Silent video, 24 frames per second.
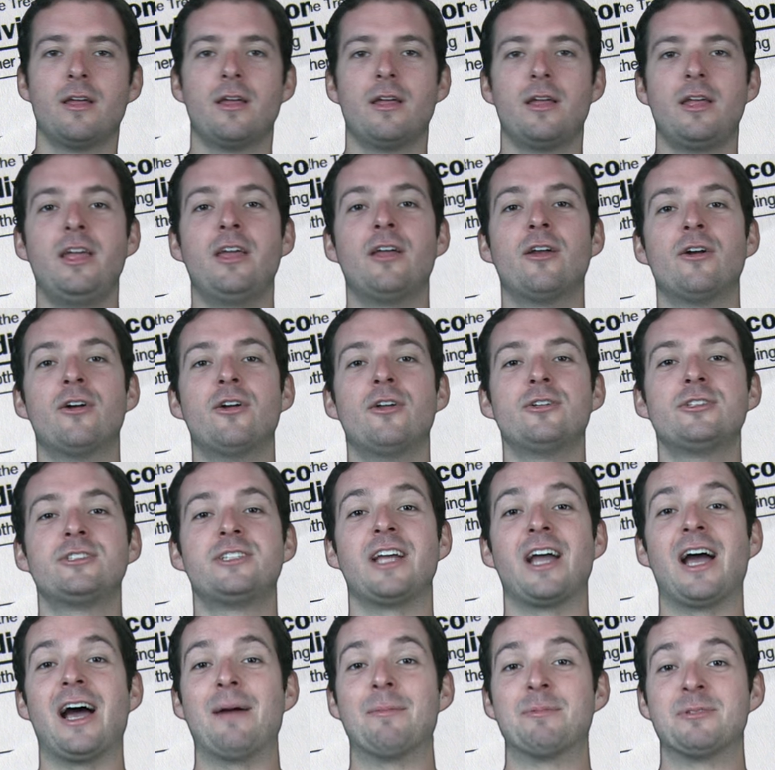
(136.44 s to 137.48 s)
He introduced
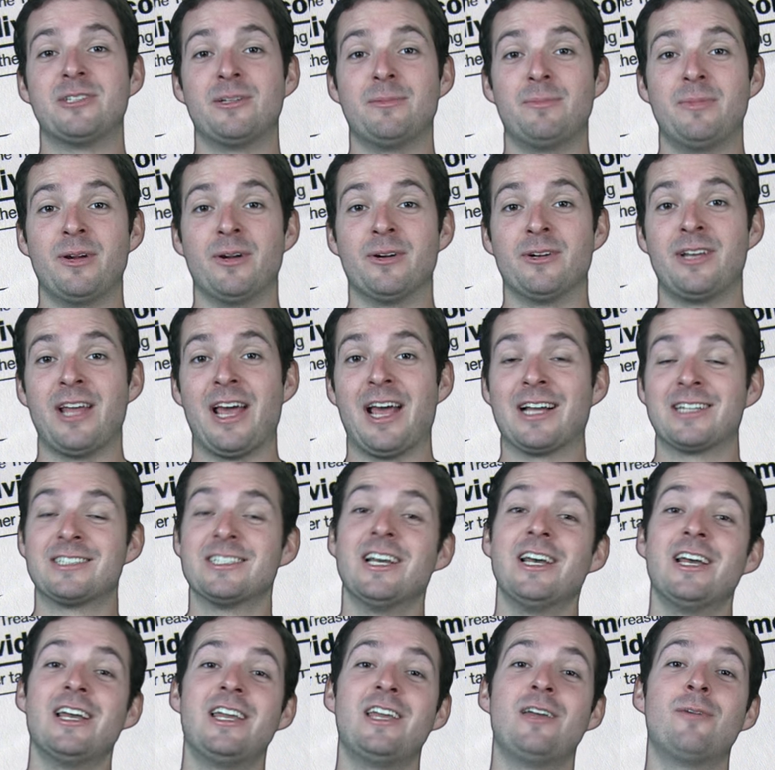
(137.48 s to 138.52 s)
the opposite beard tax.
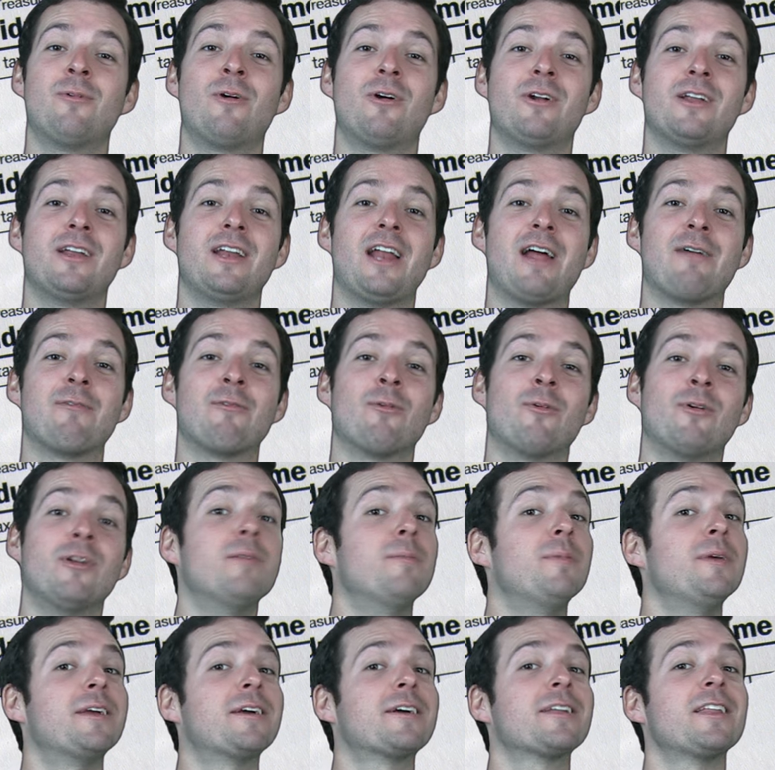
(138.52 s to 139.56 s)
He wanted everyone to
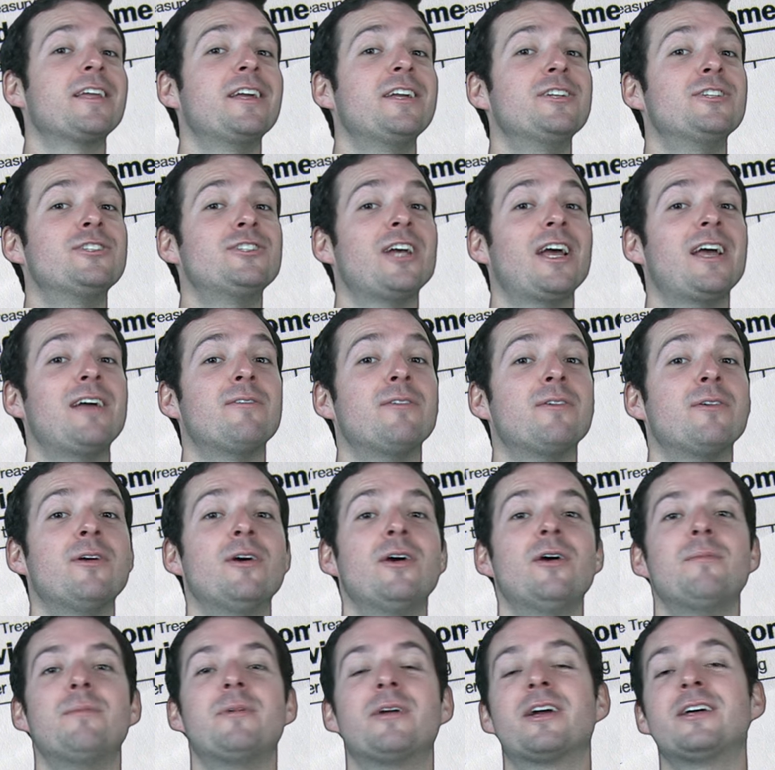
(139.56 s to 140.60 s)
be clean shaven
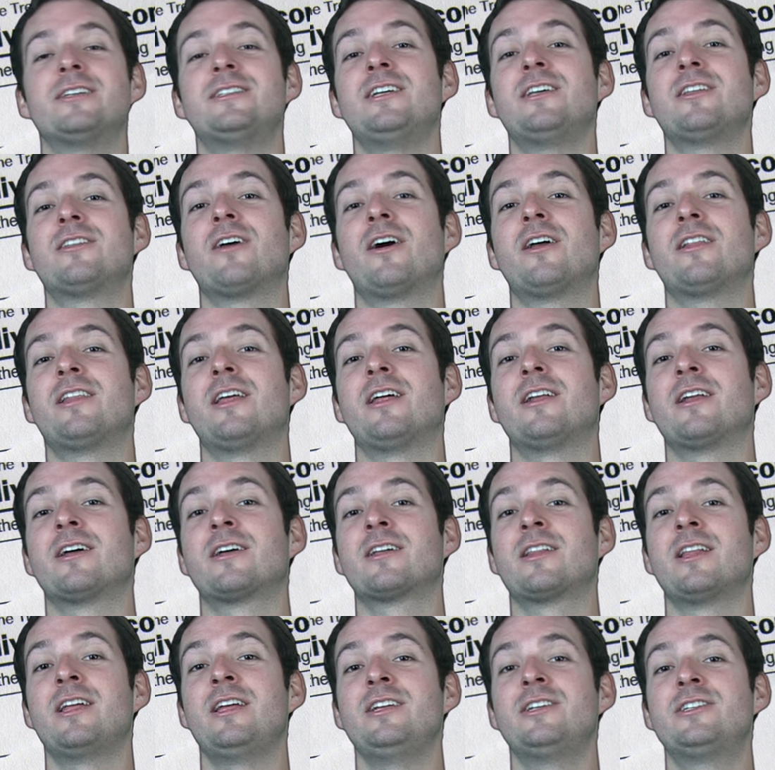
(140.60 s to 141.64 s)
because he thought that the
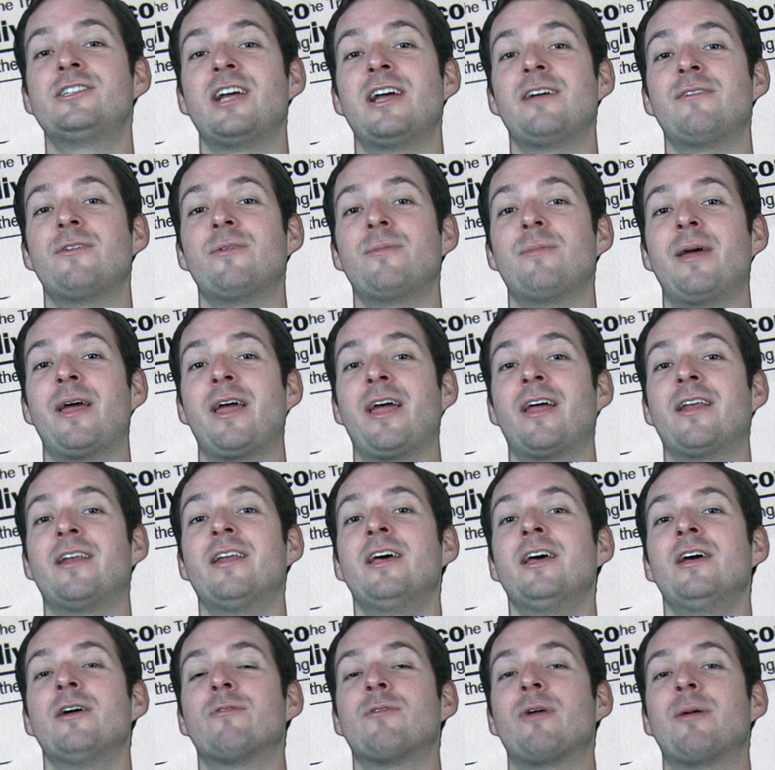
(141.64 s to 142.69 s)
clean shaven man
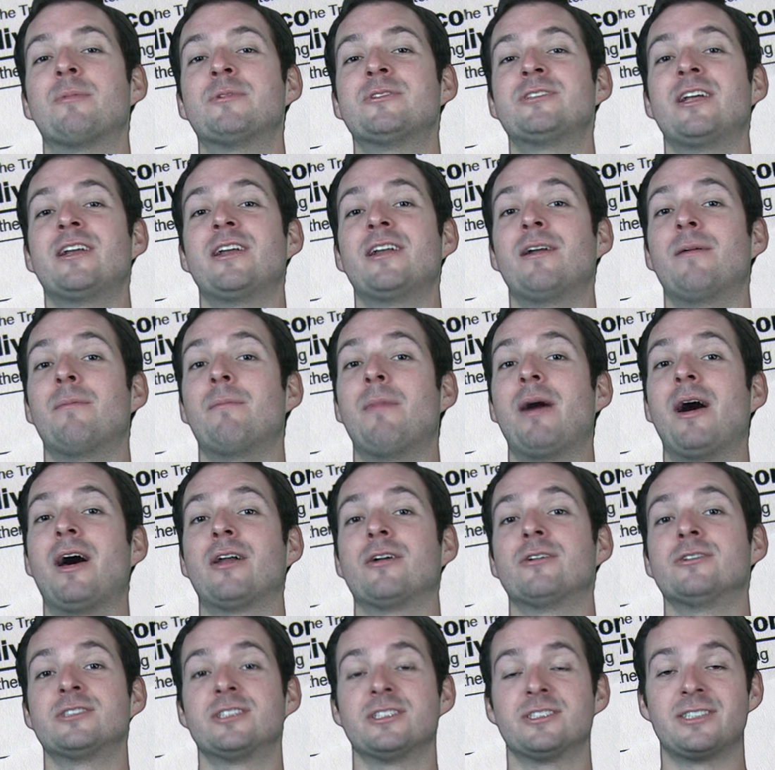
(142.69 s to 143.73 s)
represented a
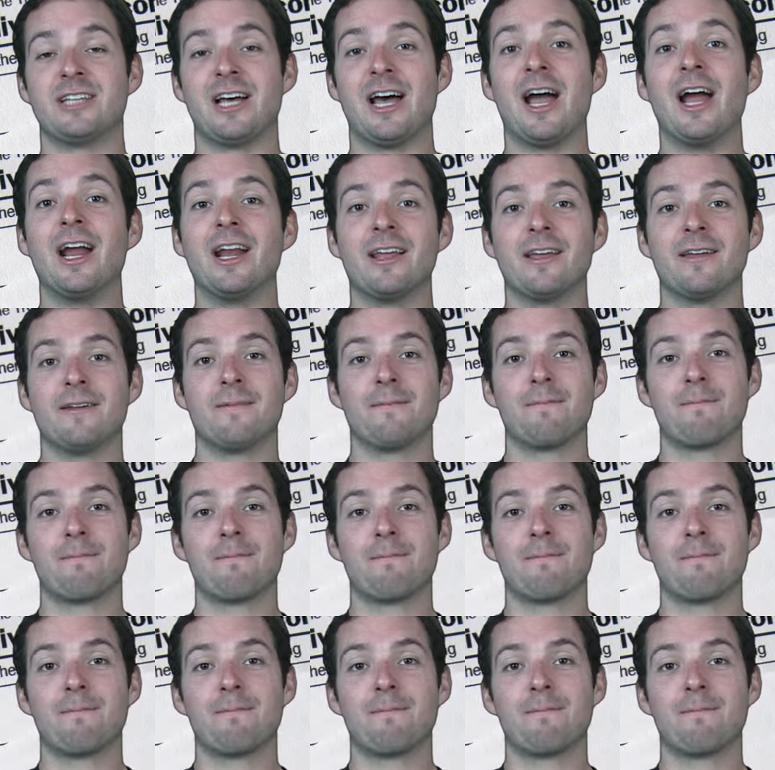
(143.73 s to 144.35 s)
modern society.